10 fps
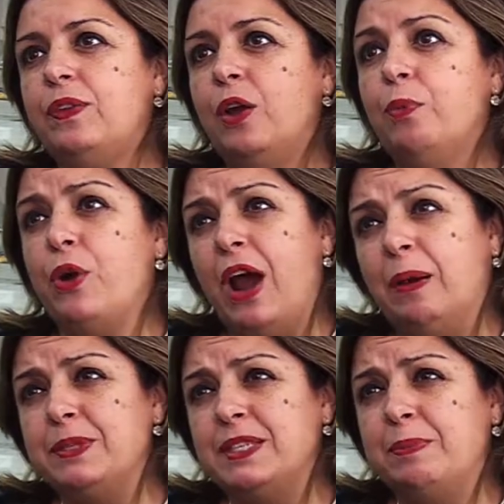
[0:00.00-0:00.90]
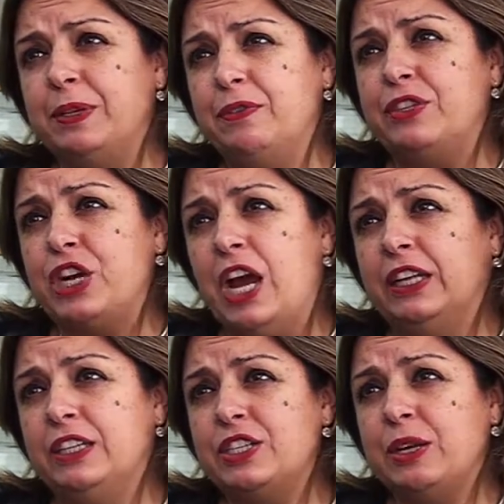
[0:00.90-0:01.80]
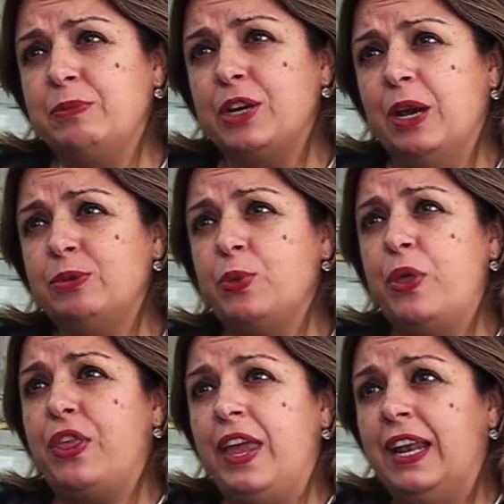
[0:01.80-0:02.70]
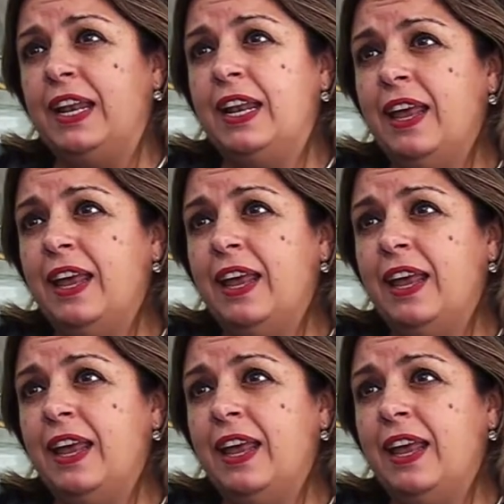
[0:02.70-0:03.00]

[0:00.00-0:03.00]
perhaps is a bit of a challenge sometimes within